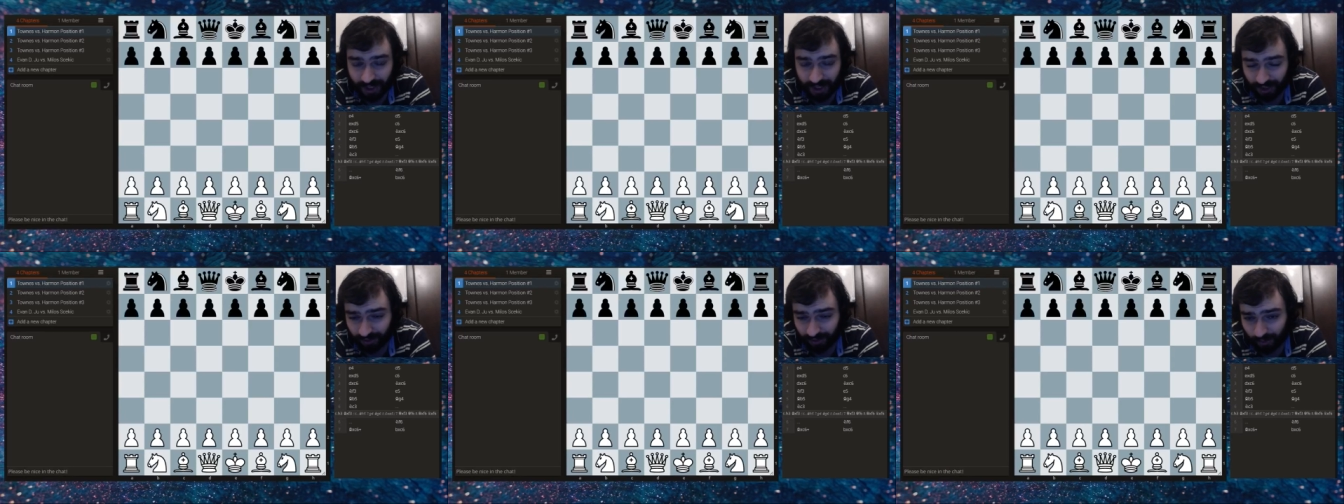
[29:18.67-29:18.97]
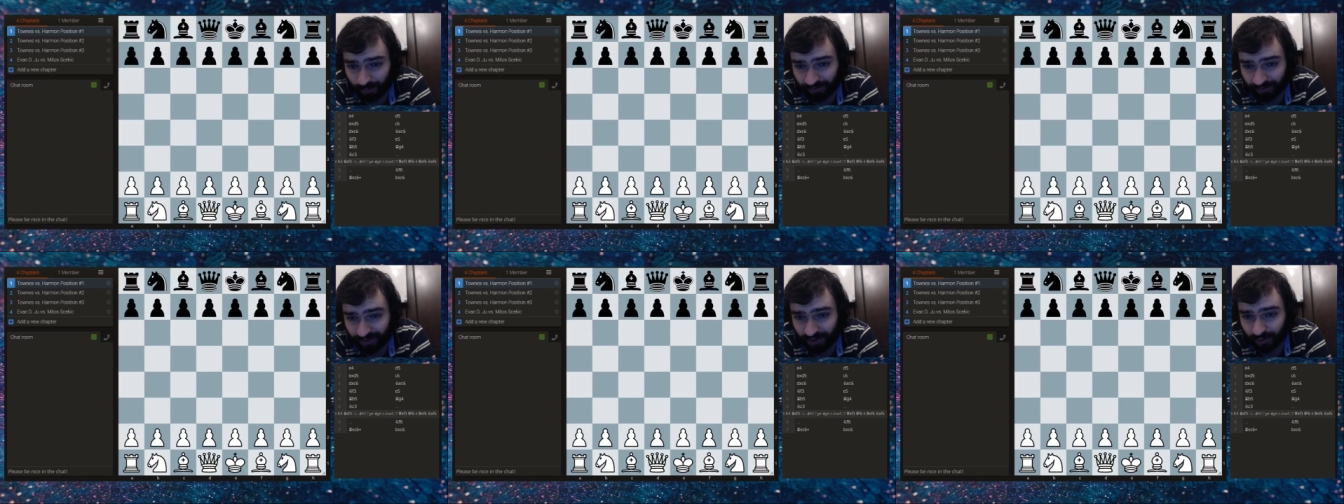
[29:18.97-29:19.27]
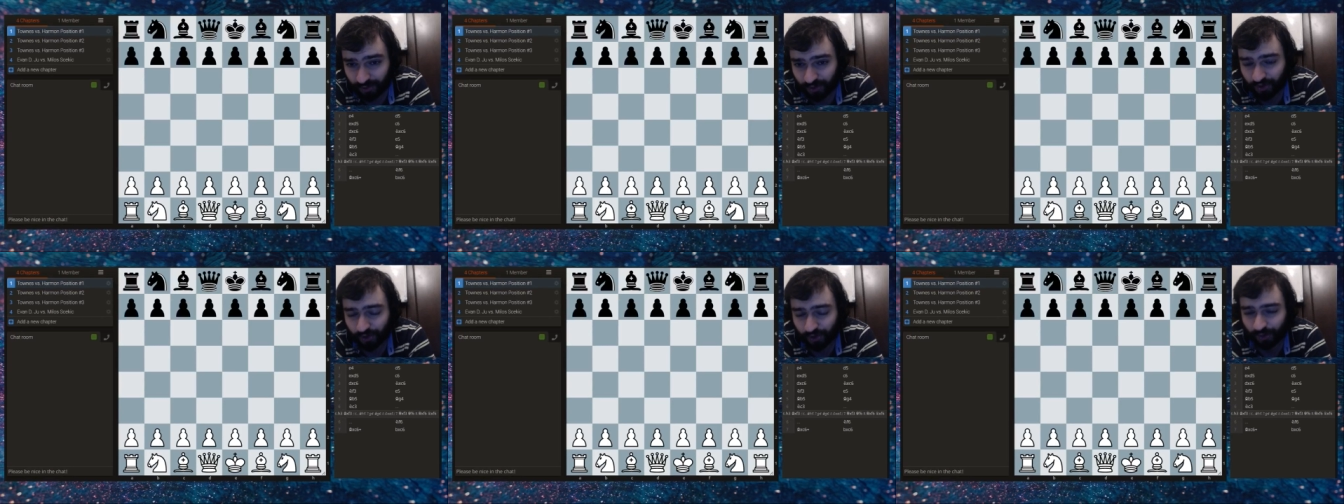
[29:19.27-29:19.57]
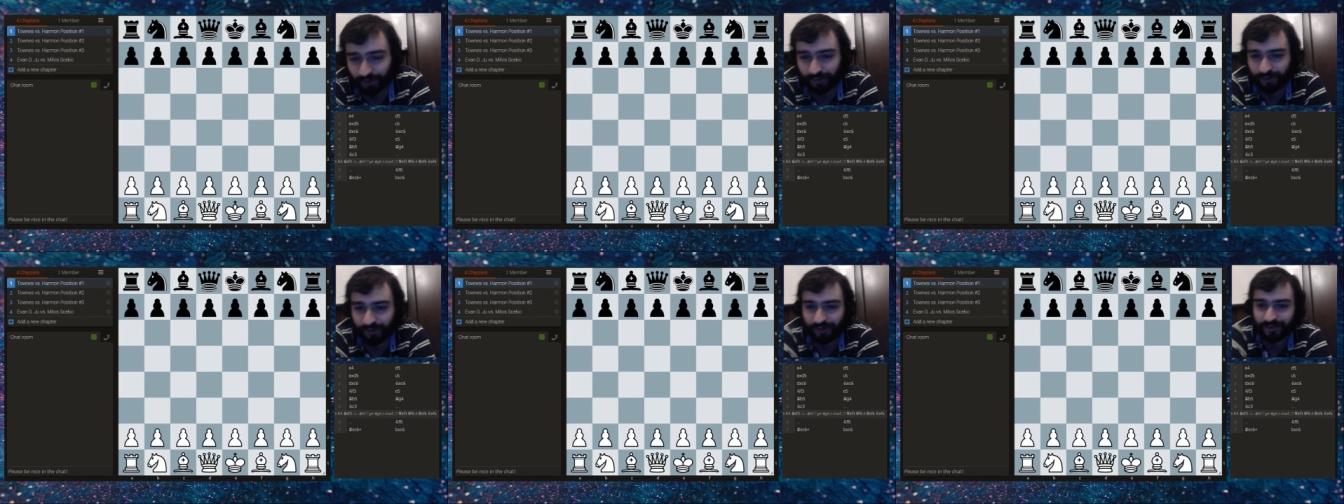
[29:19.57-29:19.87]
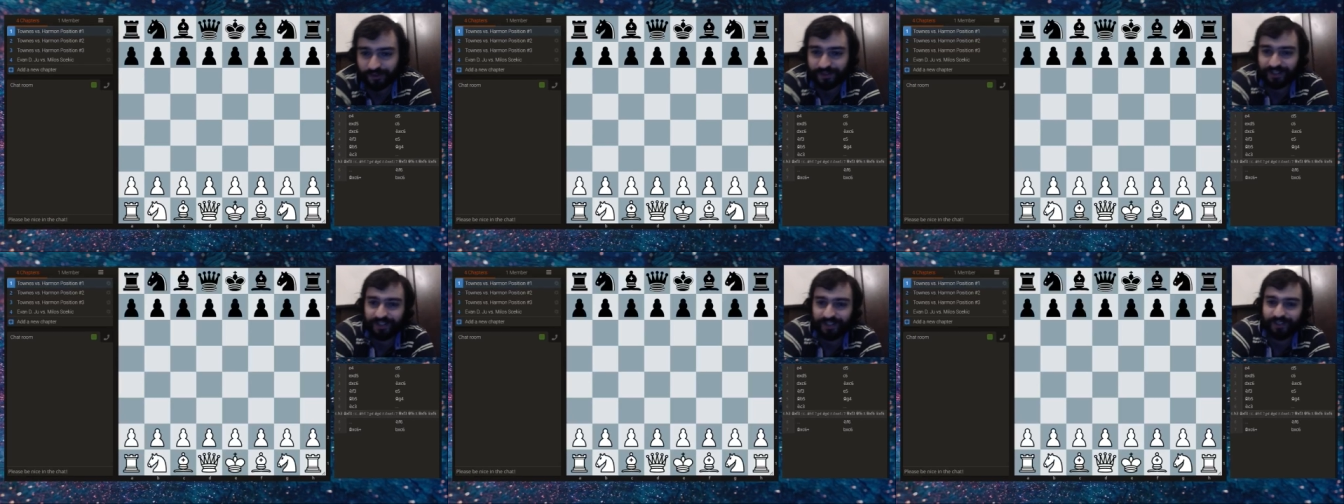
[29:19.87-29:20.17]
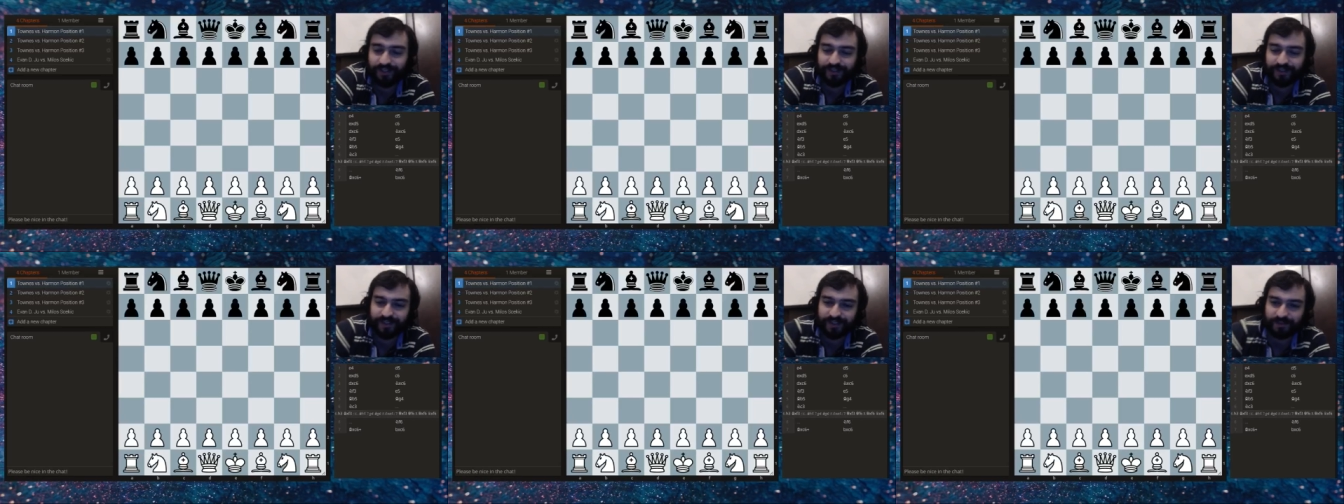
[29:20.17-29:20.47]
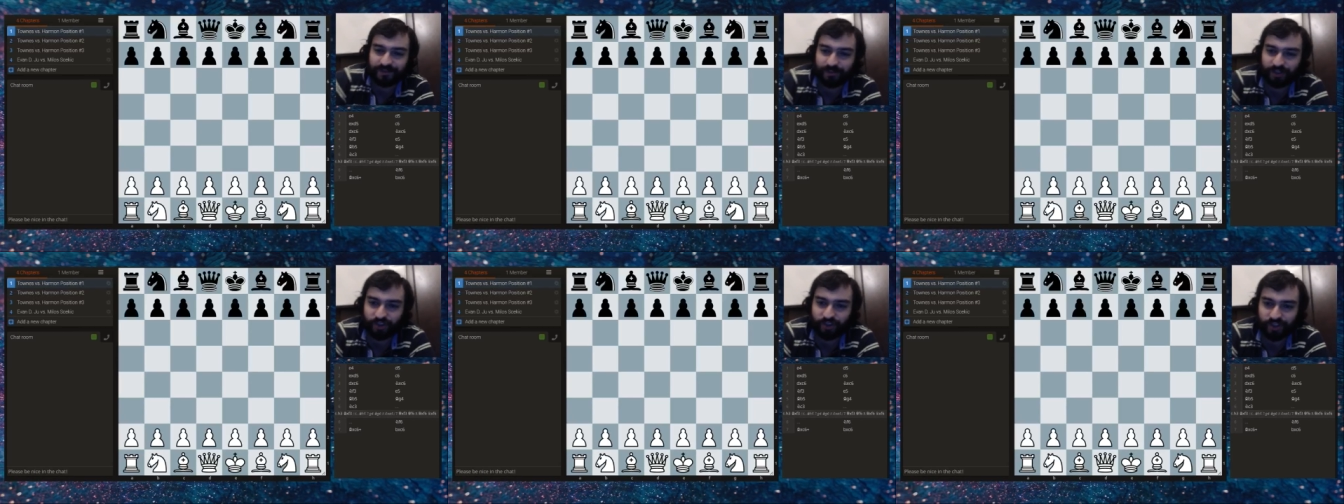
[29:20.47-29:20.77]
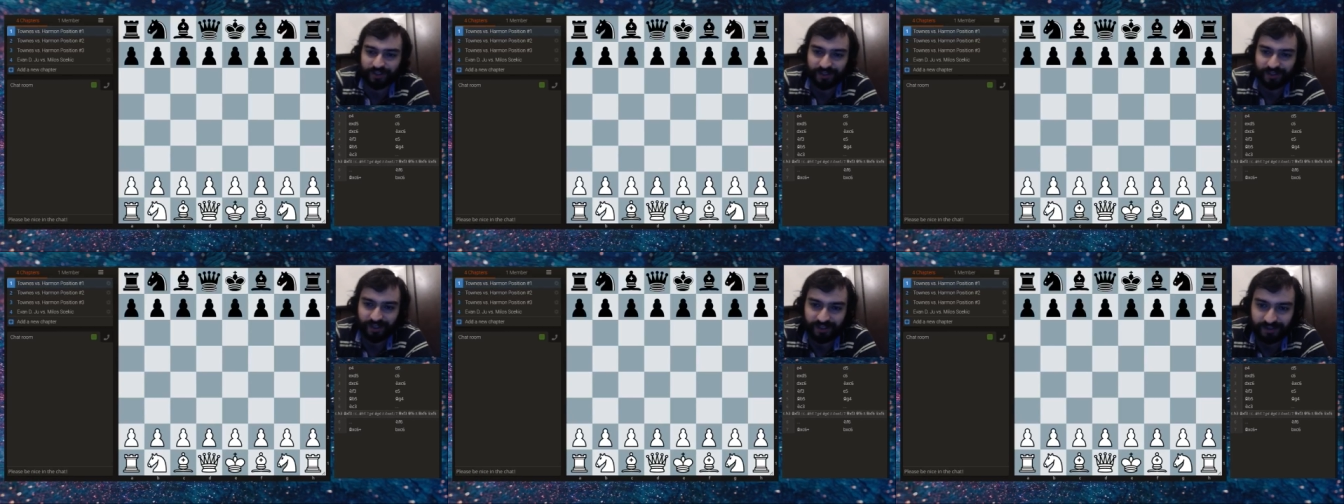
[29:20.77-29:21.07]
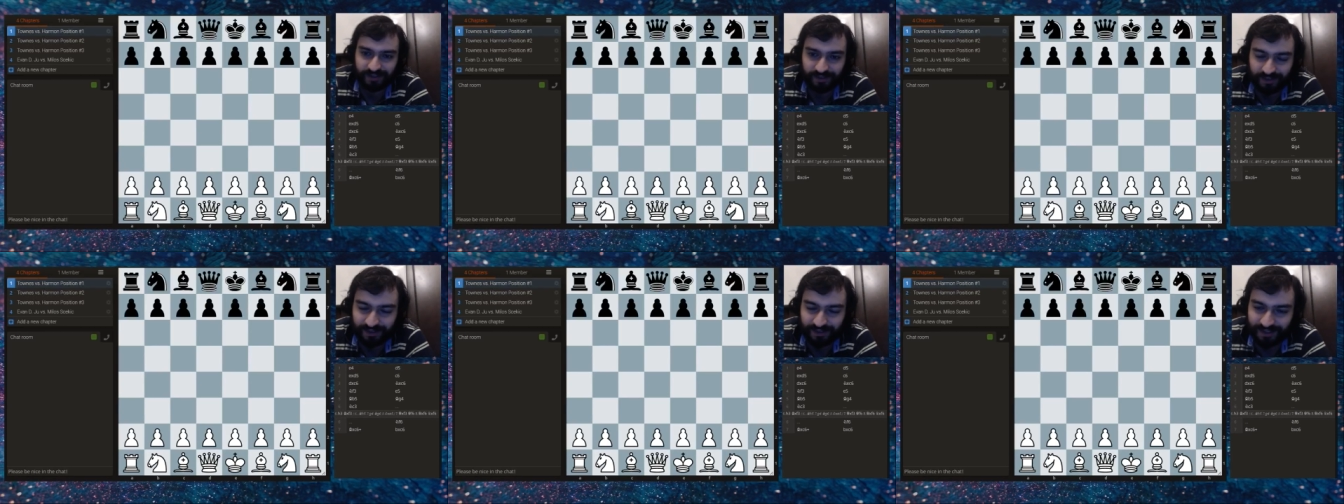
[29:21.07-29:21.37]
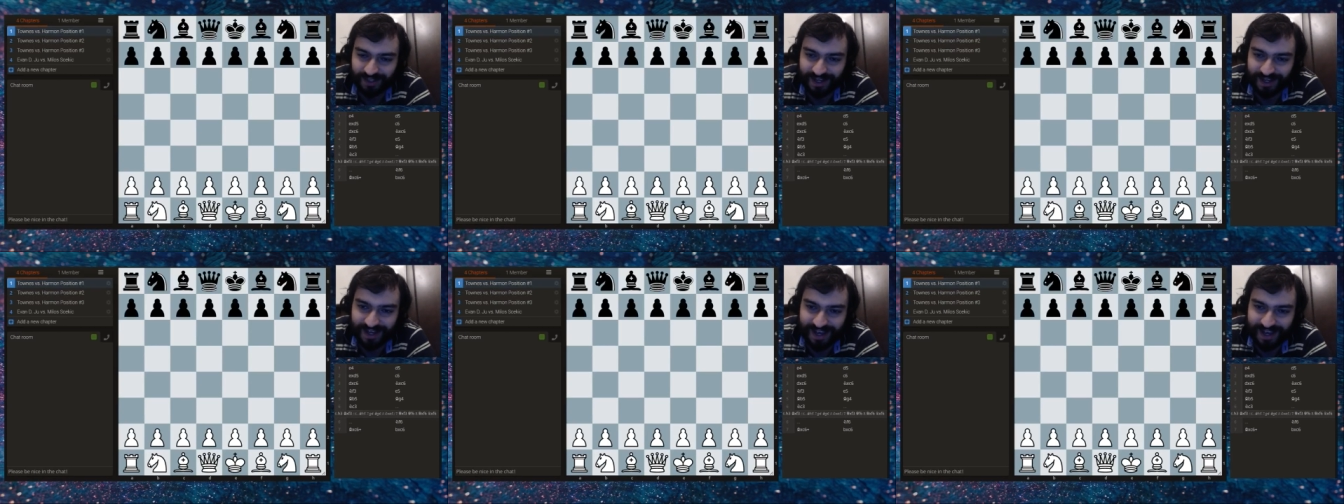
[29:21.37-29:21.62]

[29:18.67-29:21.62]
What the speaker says: and hopefully you enjoyed the series as much as I did.